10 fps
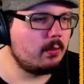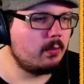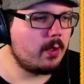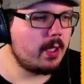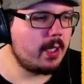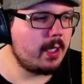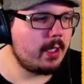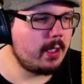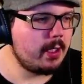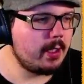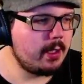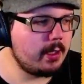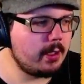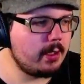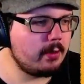
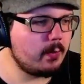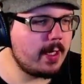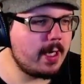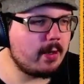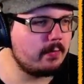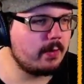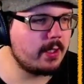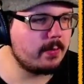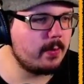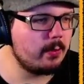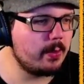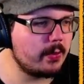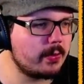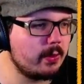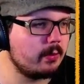Why now? I need some help, Bosco.